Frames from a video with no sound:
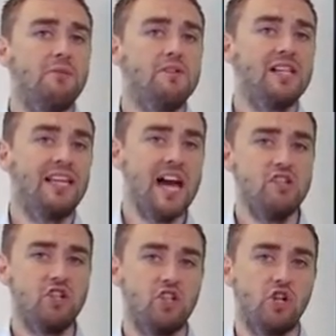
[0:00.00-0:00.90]
moves
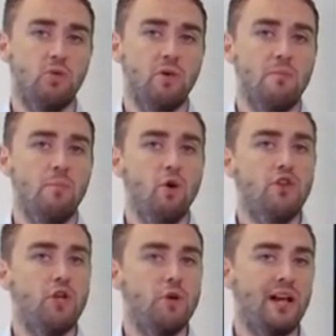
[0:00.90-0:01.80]
against you more
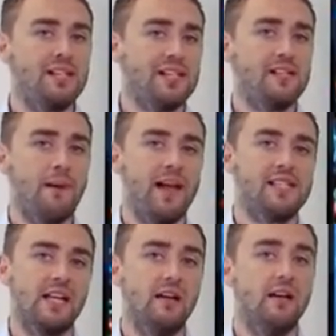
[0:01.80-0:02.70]
than you were
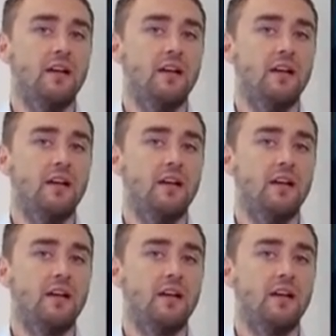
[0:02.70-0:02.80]
anticipating,